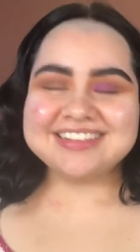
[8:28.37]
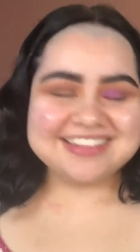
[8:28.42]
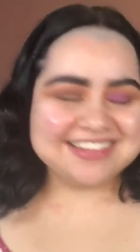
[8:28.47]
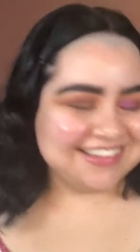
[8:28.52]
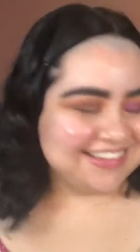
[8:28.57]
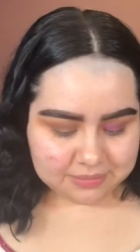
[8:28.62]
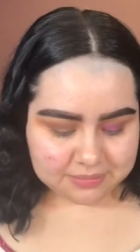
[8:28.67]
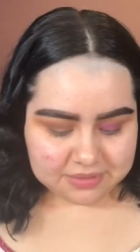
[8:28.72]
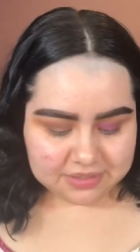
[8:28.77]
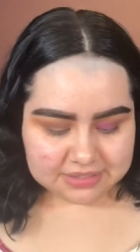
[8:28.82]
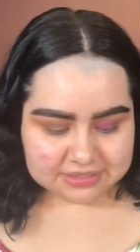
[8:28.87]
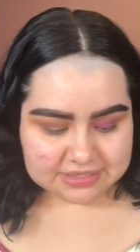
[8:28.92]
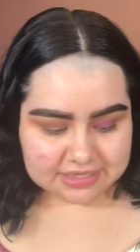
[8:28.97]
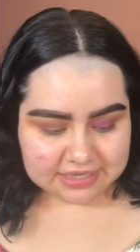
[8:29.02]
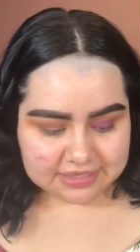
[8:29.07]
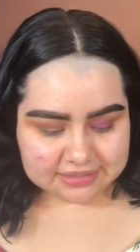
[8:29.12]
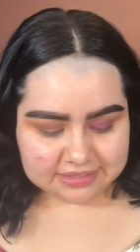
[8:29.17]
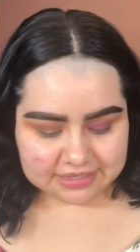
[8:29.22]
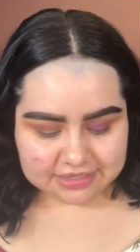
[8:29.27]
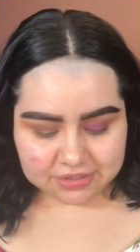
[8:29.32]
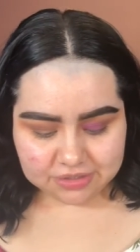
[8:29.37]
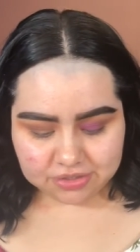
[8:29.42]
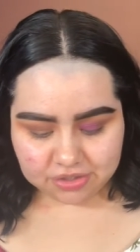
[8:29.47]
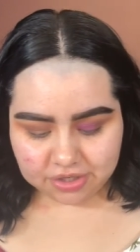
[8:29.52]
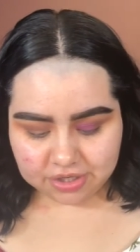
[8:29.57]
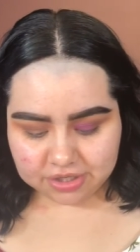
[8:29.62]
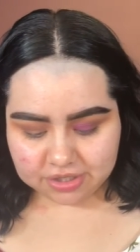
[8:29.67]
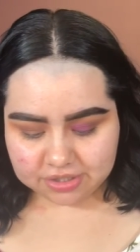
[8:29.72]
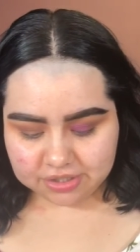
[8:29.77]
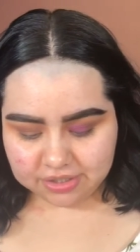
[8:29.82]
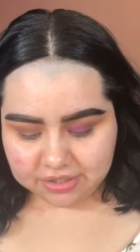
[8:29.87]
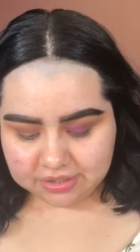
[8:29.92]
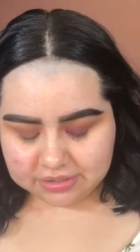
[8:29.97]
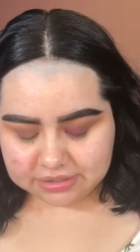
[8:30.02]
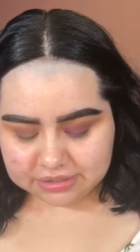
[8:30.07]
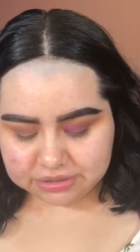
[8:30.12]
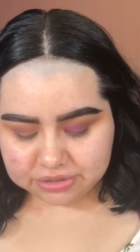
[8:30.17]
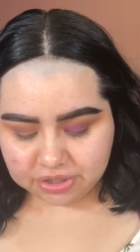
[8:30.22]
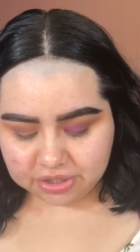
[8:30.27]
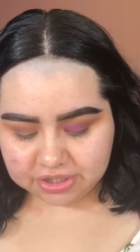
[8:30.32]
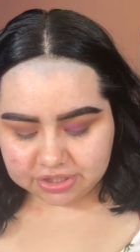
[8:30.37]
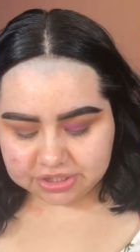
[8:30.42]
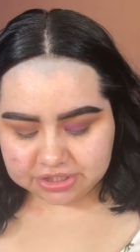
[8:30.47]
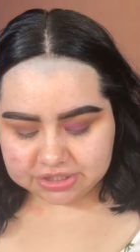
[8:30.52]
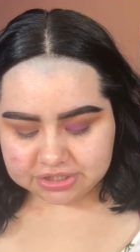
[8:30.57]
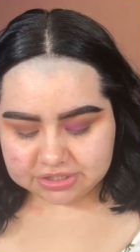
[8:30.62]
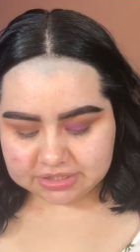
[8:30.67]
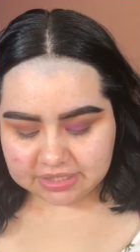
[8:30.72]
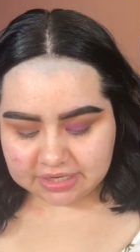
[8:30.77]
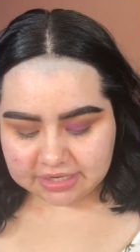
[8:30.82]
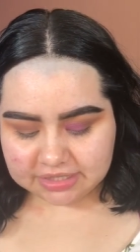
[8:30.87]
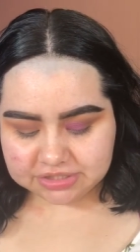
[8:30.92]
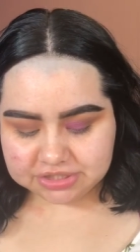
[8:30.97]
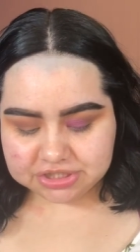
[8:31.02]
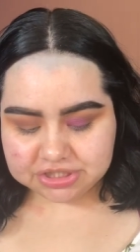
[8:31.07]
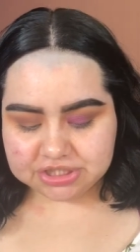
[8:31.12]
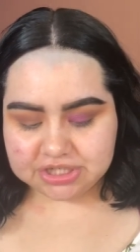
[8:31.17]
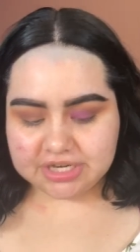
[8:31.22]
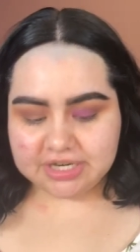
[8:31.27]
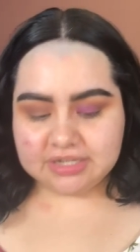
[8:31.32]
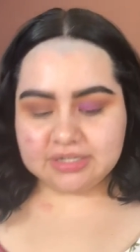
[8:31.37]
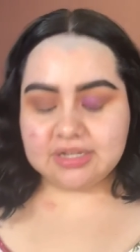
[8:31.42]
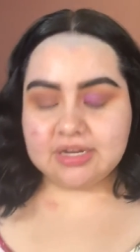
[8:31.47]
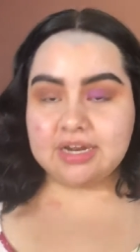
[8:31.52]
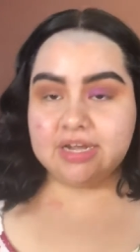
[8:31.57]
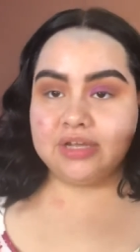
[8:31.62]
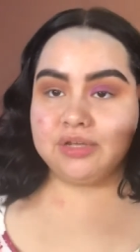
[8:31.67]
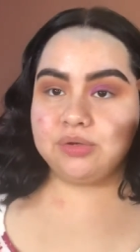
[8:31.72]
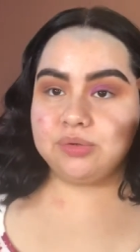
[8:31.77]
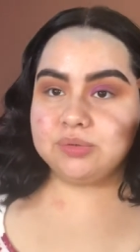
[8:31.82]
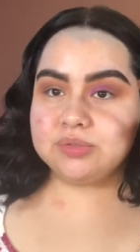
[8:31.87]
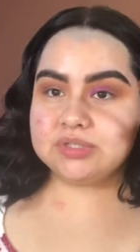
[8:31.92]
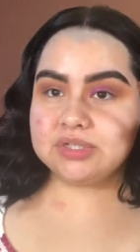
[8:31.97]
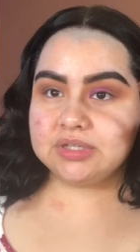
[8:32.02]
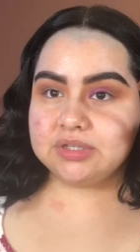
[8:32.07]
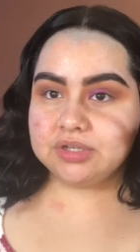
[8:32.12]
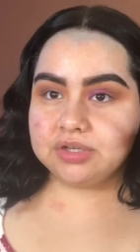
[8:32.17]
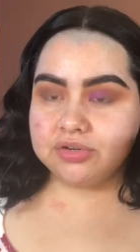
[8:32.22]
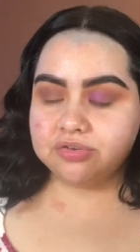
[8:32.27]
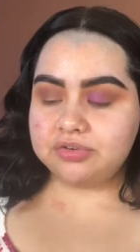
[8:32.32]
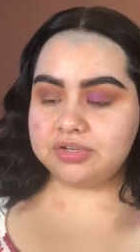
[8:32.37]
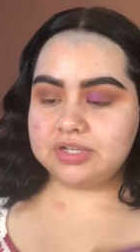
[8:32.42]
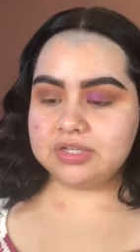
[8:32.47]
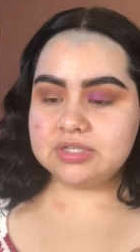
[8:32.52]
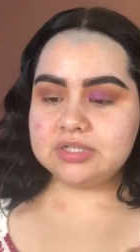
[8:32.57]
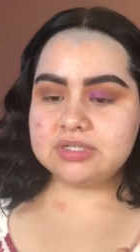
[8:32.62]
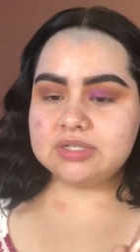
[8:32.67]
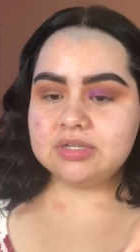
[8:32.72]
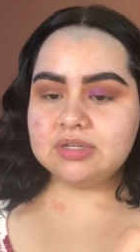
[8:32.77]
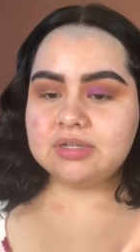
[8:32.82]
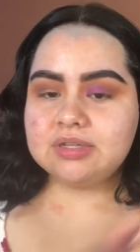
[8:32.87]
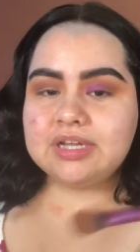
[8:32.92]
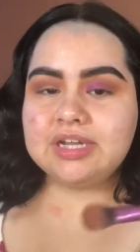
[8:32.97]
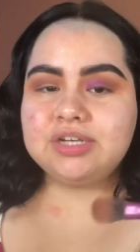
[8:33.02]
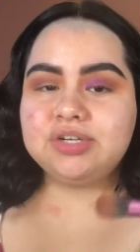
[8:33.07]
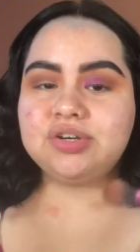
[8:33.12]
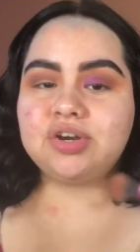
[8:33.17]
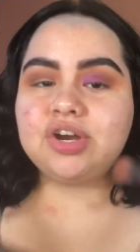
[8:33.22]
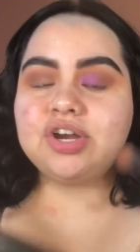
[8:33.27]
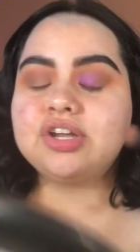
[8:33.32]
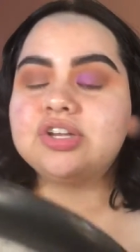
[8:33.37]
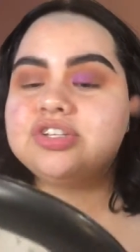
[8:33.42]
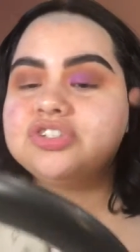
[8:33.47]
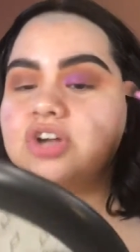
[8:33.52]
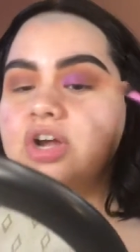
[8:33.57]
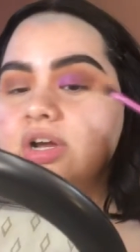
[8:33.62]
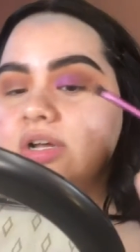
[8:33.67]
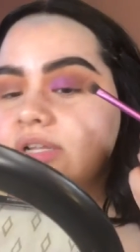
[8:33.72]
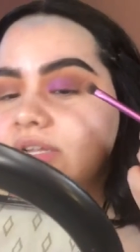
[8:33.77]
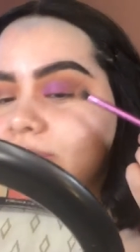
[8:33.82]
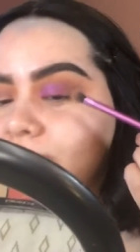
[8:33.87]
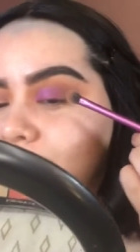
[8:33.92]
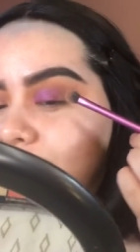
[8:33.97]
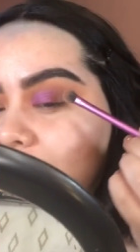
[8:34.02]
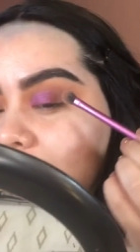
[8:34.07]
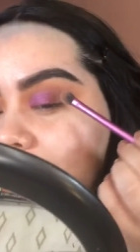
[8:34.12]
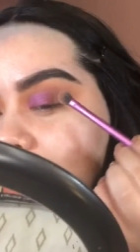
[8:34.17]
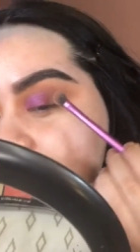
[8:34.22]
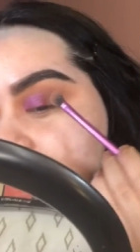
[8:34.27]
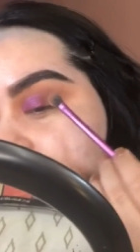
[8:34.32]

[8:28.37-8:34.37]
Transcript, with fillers: I'm gonna take that dark, the darkest shade that I used in the crease, that dark chocolate brown